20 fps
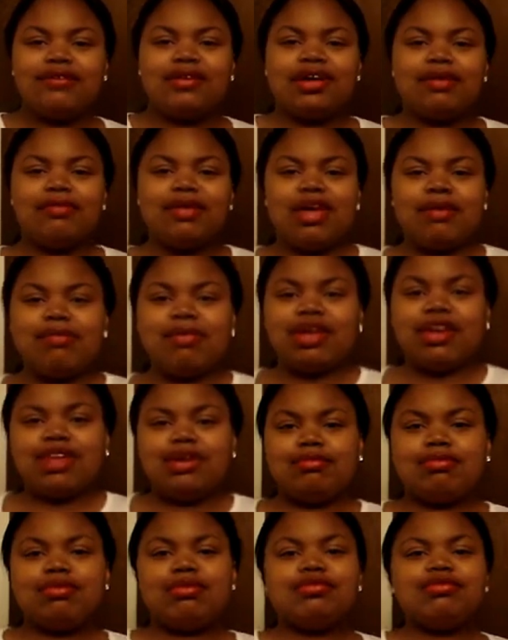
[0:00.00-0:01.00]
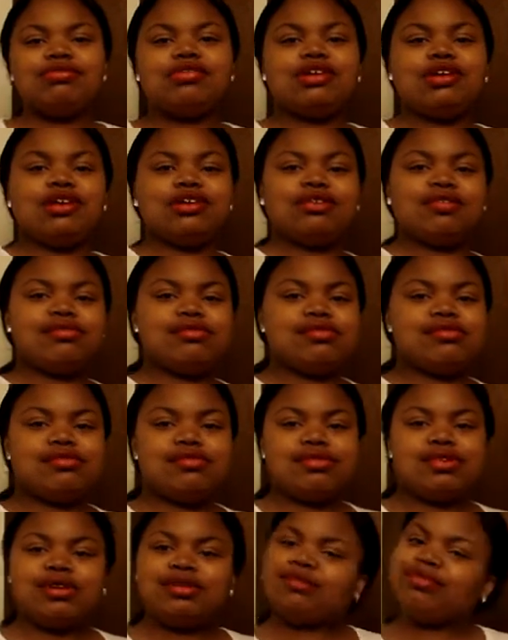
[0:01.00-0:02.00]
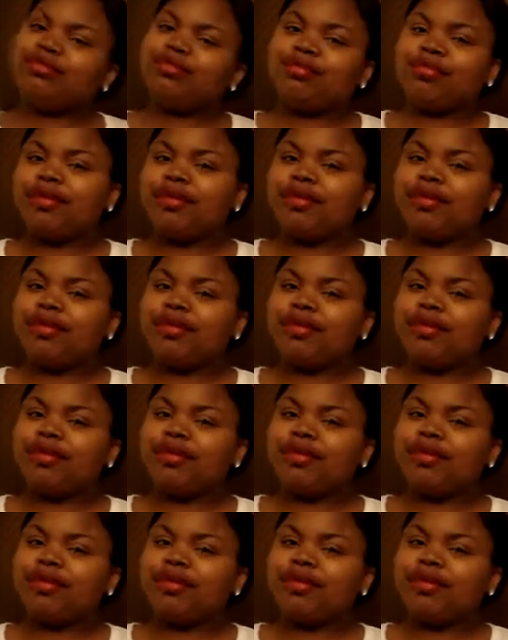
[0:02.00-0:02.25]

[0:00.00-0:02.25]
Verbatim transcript: with my Betty Boop shirt on.